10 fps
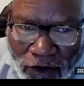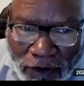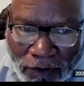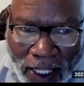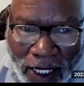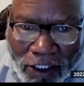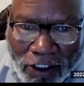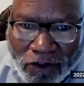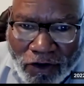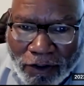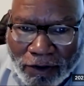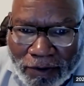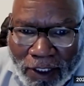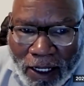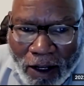true. That is true.
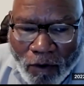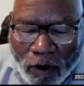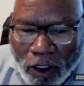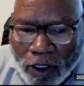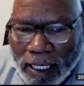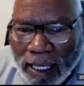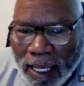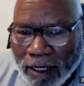We're looking